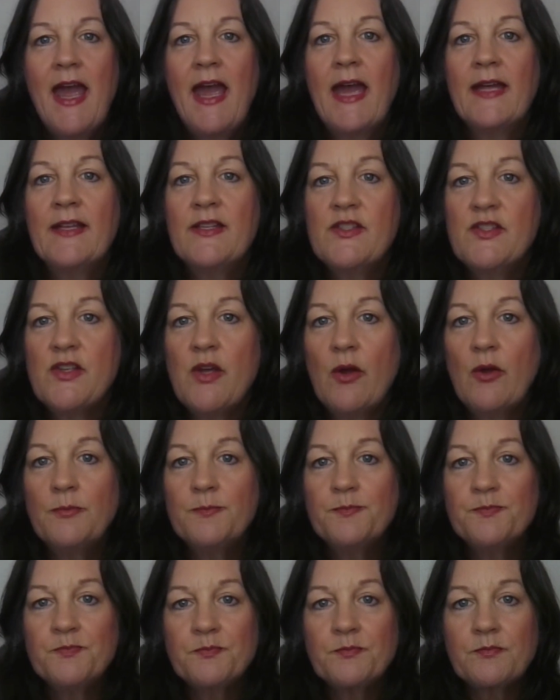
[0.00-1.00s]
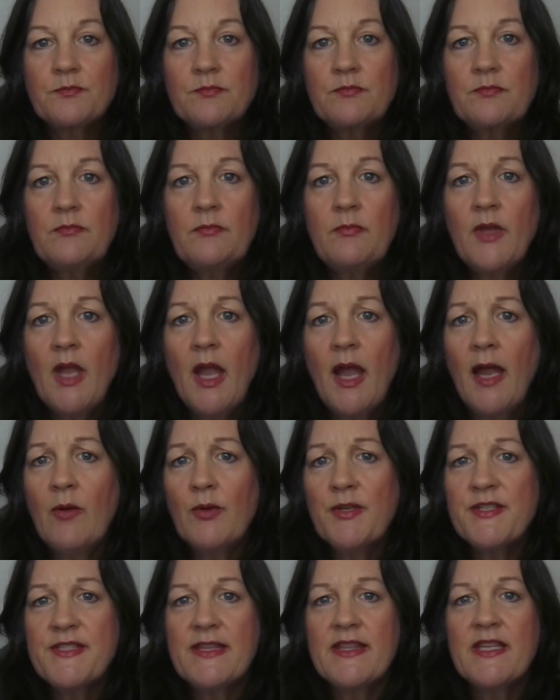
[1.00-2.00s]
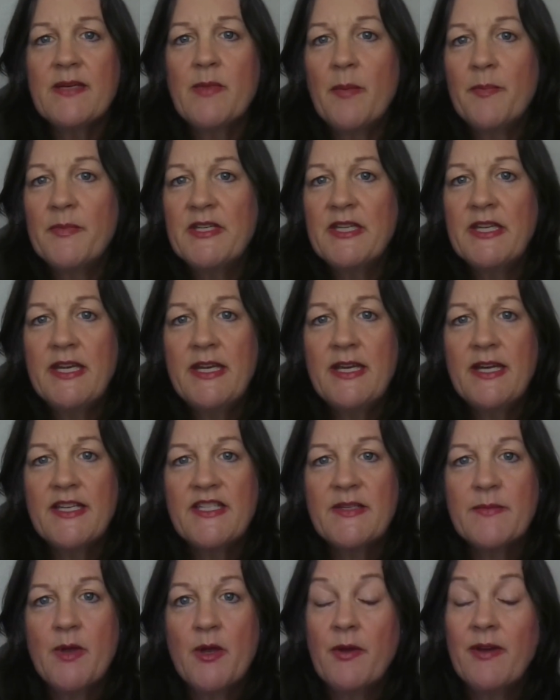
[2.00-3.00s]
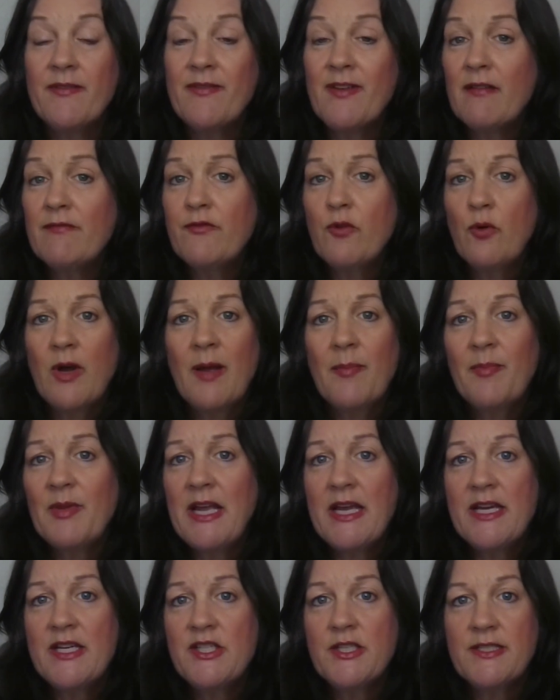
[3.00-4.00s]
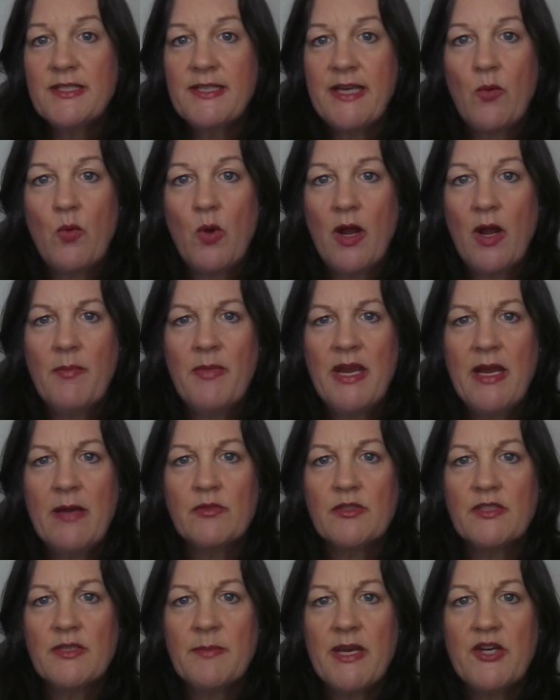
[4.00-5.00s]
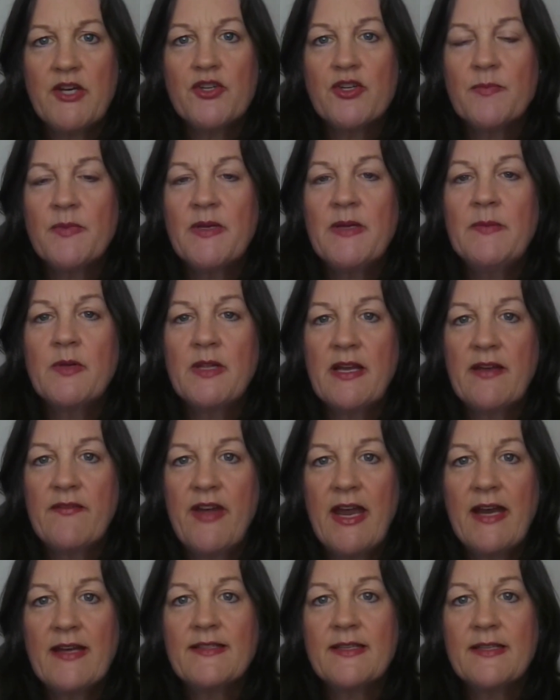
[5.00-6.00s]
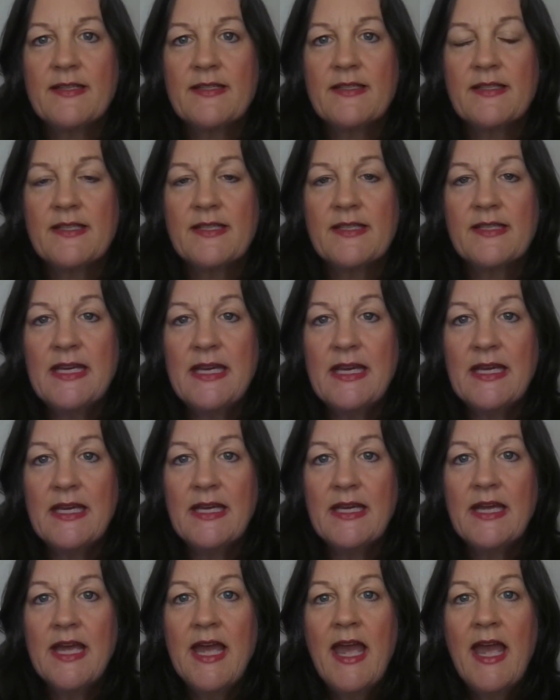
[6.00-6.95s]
And so I will set them up in kiosk mode. I've got 4 applications I want to be able to make sure people have access to see.